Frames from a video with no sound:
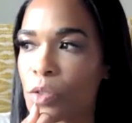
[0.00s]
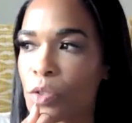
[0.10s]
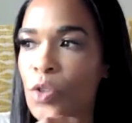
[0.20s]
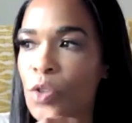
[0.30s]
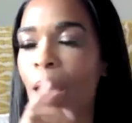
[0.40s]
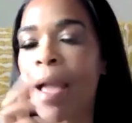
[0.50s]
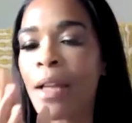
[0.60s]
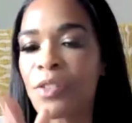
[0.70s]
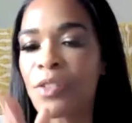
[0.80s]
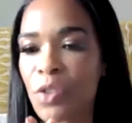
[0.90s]
to
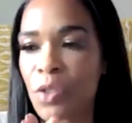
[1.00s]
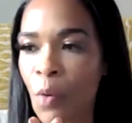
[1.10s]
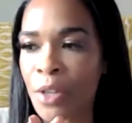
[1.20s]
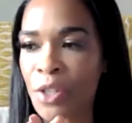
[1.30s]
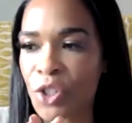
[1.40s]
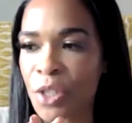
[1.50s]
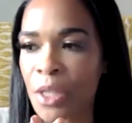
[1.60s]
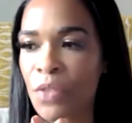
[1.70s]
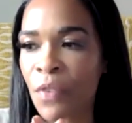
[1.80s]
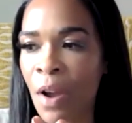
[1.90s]
answer the question,
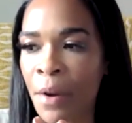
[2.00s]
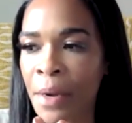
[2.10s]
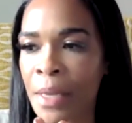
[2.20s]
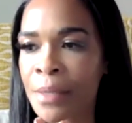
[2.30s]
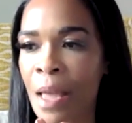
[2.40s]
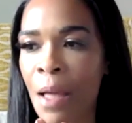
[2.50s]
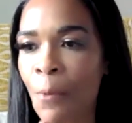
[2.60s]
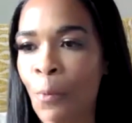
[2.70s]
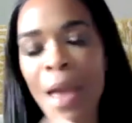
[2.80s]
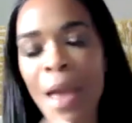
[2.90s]
as far as,
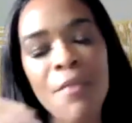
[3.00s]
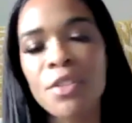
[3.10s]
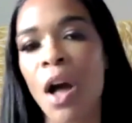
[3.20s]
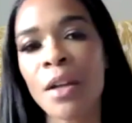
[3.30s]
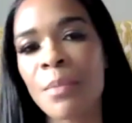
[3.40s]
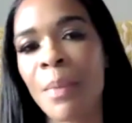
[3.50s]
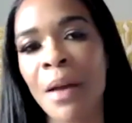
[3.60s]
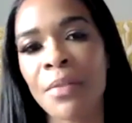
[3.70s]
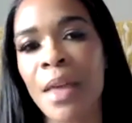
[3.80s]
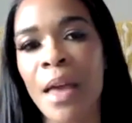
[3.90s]
we haven't talked
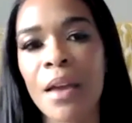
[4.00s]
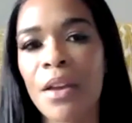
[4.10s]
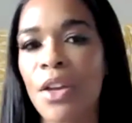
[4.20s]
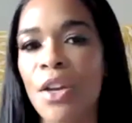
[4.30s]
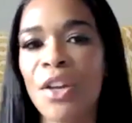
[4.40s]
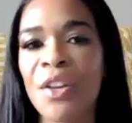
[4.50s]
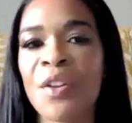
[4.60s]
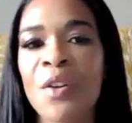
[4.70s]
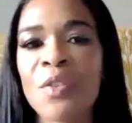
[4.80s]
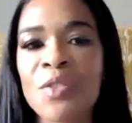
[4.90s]
about that,
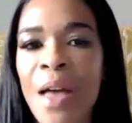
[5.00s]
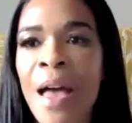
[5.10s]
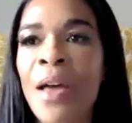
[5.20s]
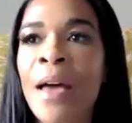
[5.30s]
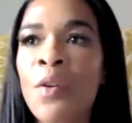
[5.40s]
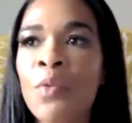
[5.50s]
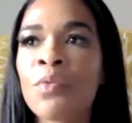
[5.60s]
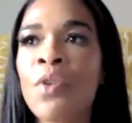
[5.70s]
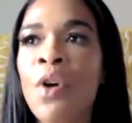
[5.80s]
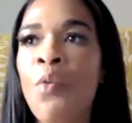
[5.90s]
okay. So I
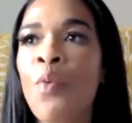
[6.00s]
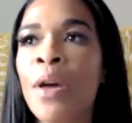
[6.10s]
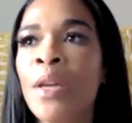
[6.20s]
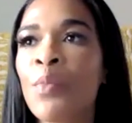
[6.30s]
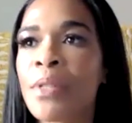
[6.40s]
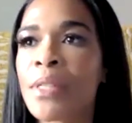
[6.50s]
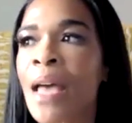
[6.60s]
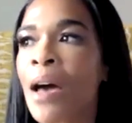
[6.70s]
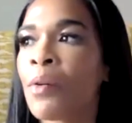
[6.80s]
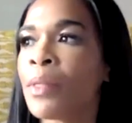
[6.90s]
don't know what it would
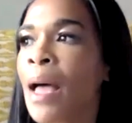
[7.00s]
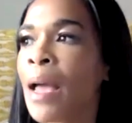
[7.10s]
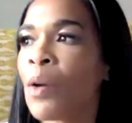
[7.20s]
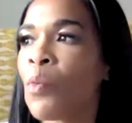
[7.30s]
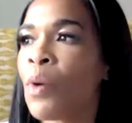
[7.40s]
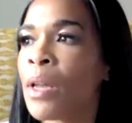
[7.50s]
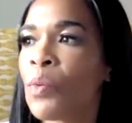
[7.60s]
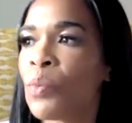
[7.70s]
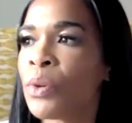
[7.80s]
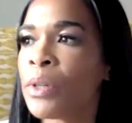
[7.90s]
sound like, what
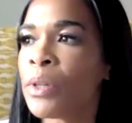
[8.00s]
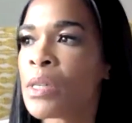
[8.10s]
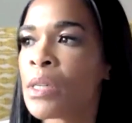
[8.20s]
it would,